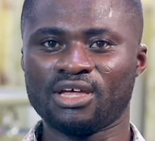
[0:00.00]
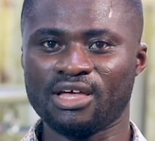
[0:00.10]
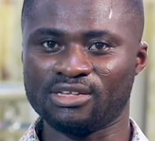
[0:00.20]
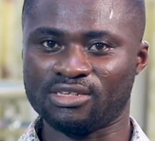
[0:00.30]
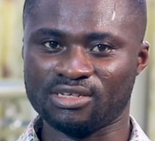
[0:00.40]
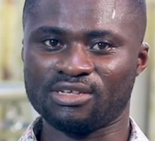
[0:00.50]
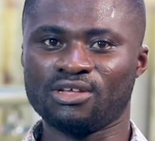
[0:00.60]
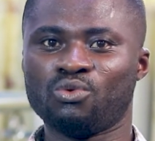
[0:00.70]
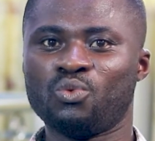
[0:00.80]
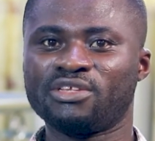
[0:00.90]
and
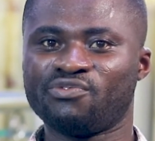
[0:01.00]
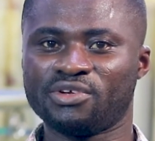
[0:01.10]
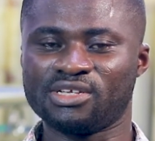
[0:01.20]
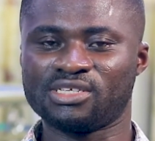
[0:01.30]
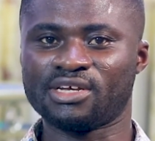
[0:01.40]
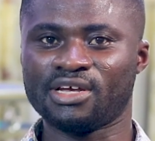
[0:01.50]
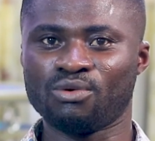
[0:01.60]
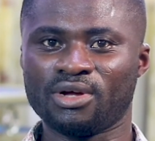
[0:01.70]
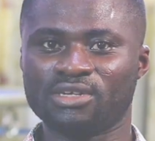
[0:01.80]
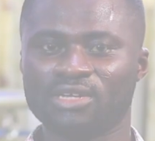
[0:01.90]
went for the second one.